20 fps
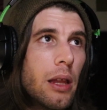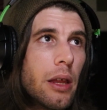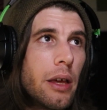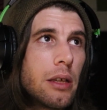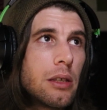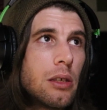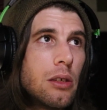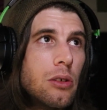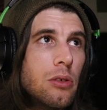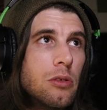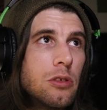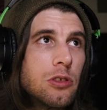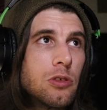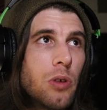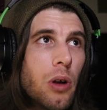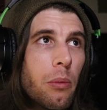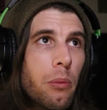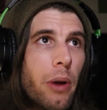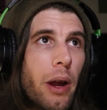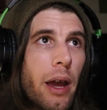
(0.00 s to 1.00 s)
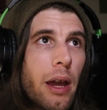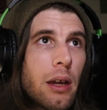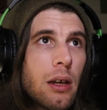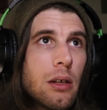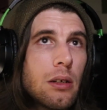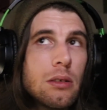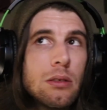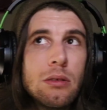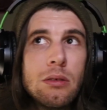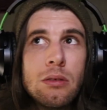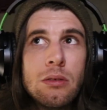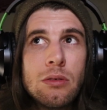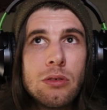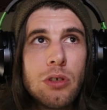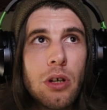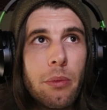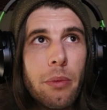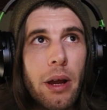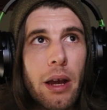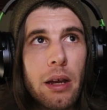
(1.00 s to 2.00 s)
like to use Drum Rack.
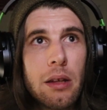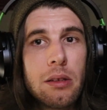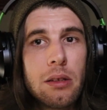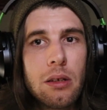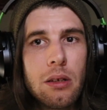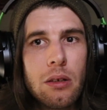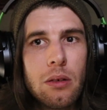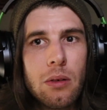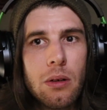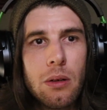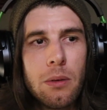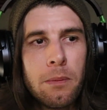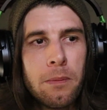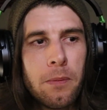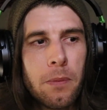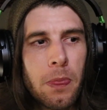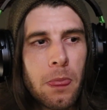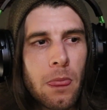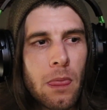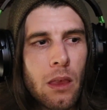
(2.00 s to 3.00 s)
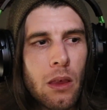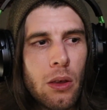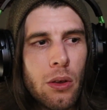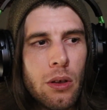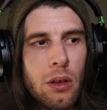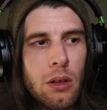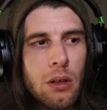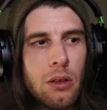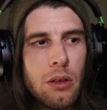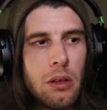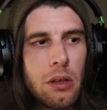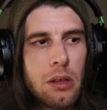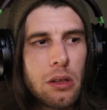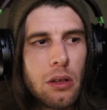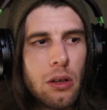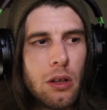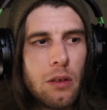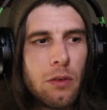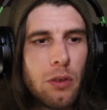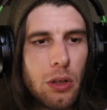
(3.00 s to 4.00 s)
Drum Rack's a good one. This is
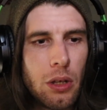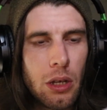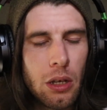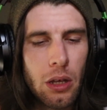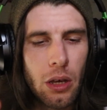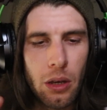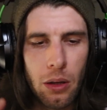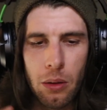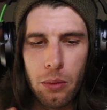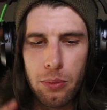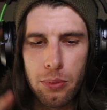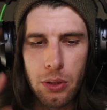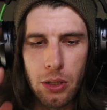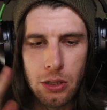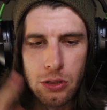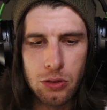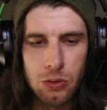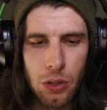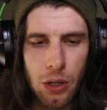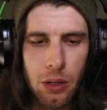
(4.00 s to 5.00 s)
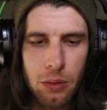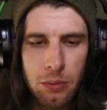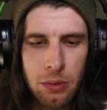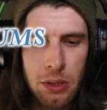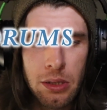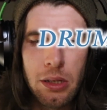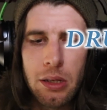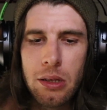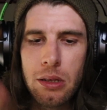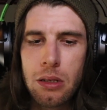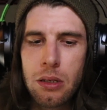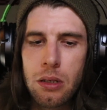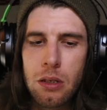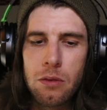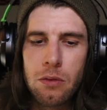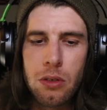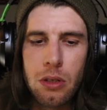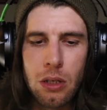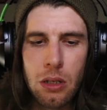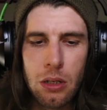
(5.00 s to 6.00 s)
good if you need to play drums. This is good
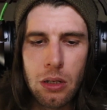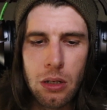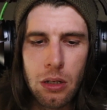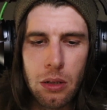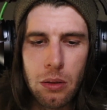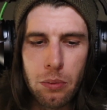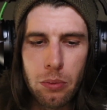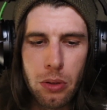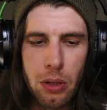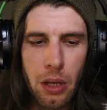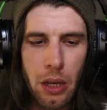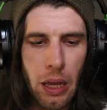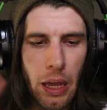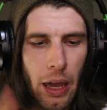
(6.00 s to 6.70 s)
if you need to play